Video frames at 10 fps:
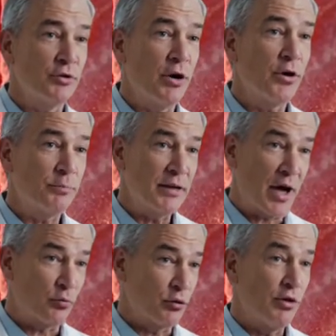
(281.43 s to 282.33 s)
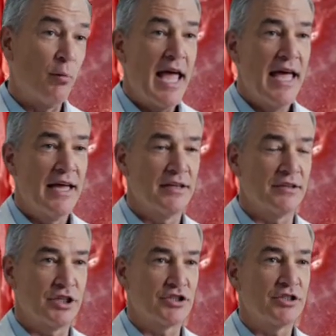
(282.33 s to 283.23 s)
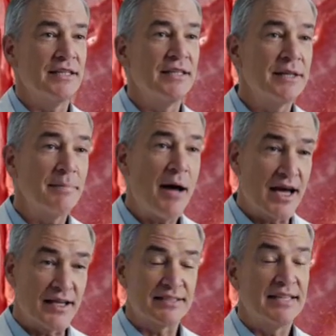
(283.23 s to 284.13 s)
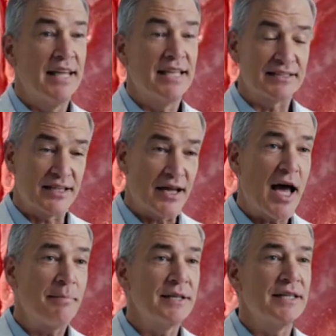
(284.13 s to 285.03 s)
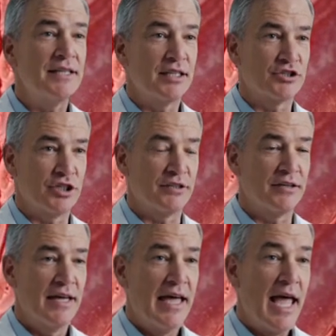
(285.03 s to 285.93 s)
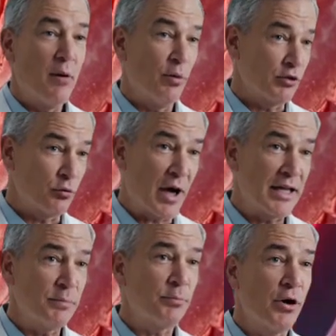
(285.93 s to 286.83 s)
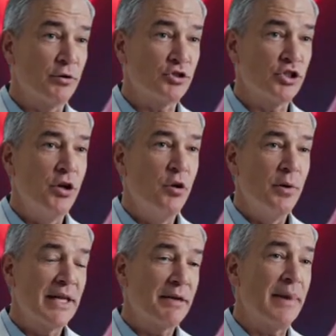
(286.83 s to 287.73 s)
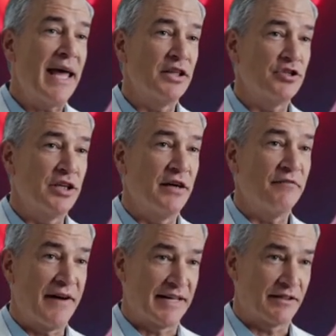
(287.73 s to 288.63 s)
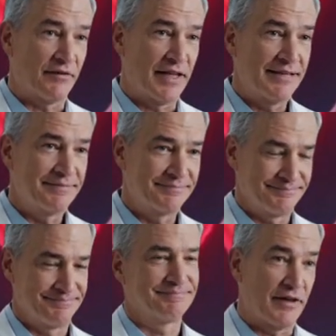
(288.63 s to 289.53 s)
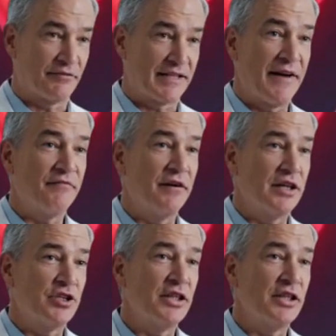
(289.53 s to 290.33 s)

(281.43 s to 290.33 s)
the portal vein system increases. That's the very system that feeds the rectal veins. So every time you overburden your liver, you raise the pressure on the